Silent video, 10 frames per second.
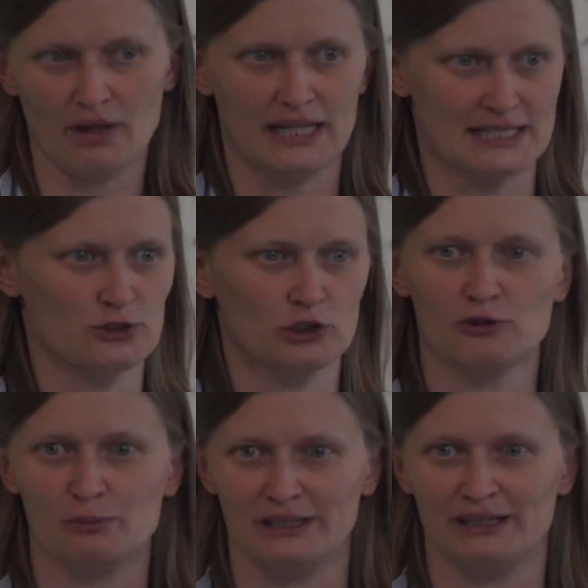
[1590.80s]
That's not
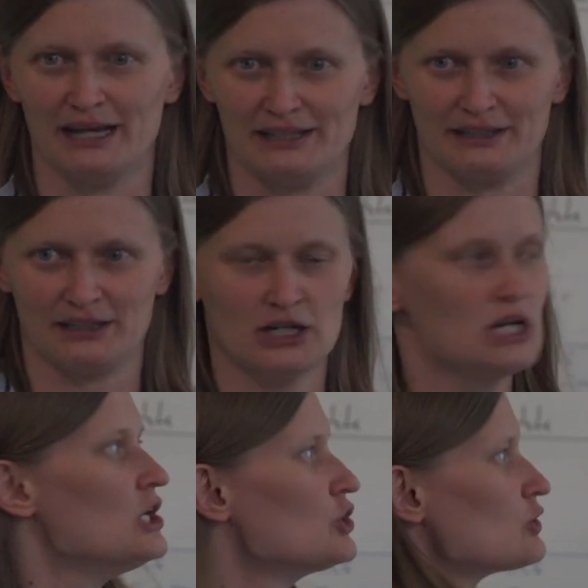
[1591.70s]
forbidden either.
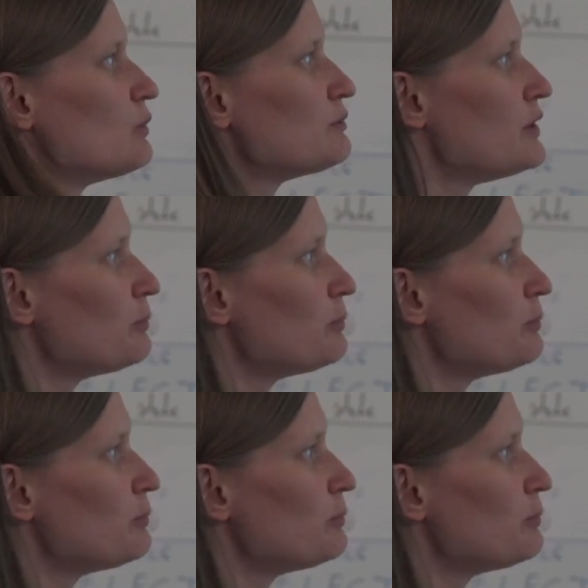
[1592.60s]
So what we